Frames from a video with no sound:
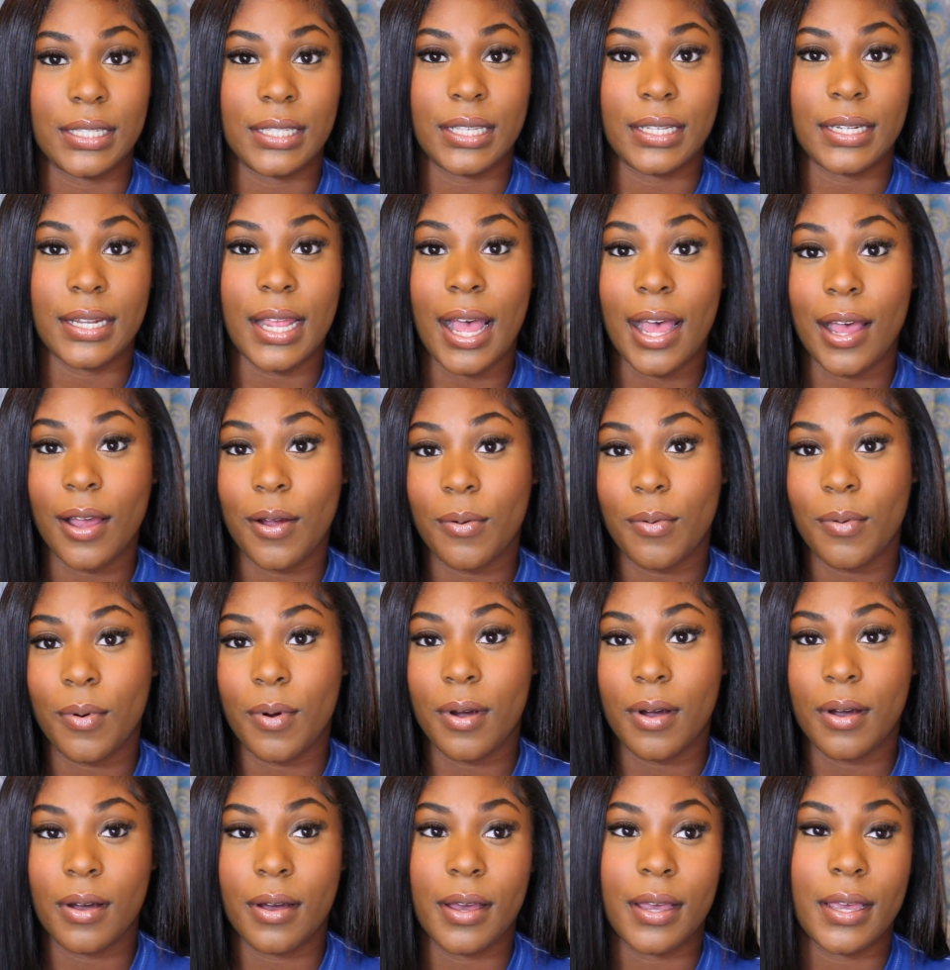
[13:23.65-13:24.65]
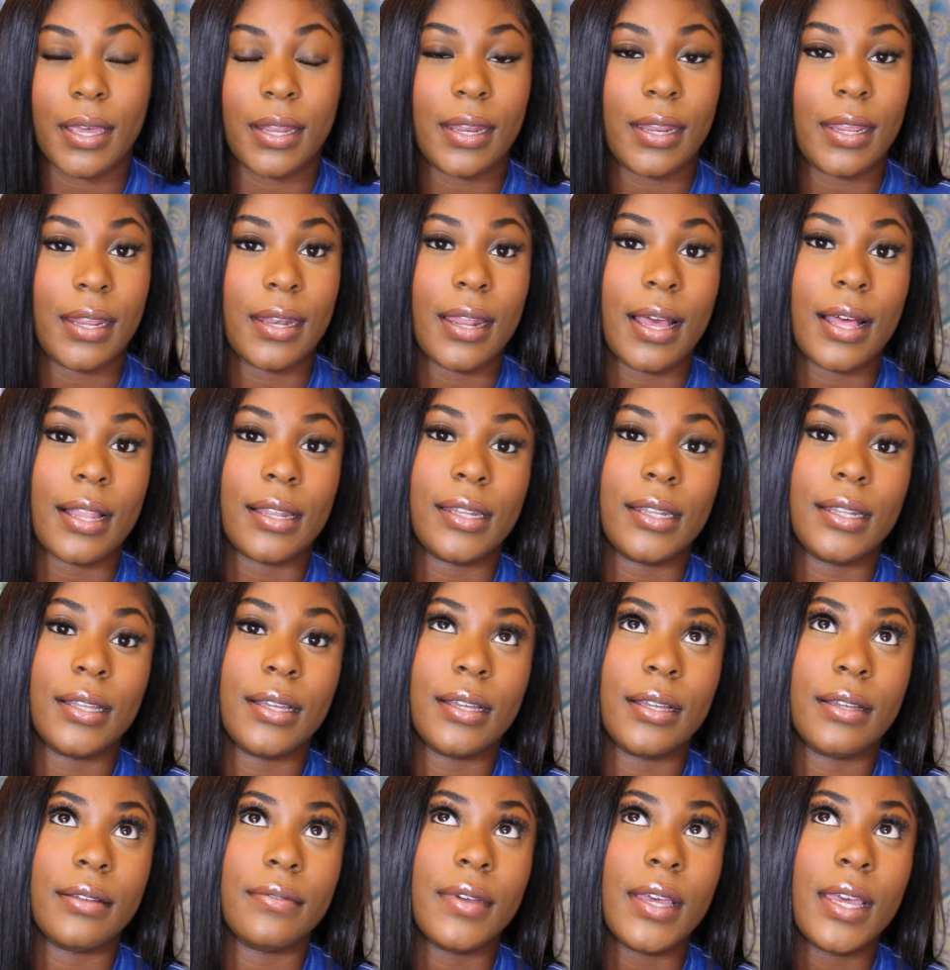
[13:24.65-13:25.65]
that I want, and I
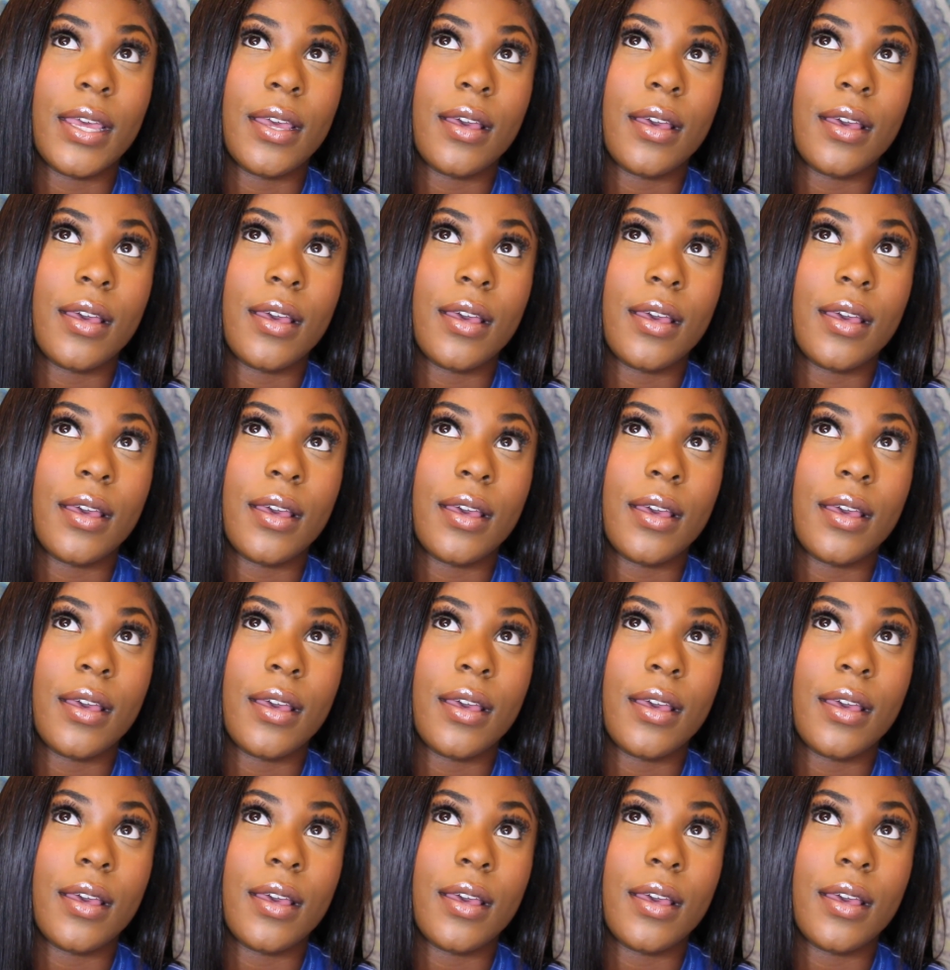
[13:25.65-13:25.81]
love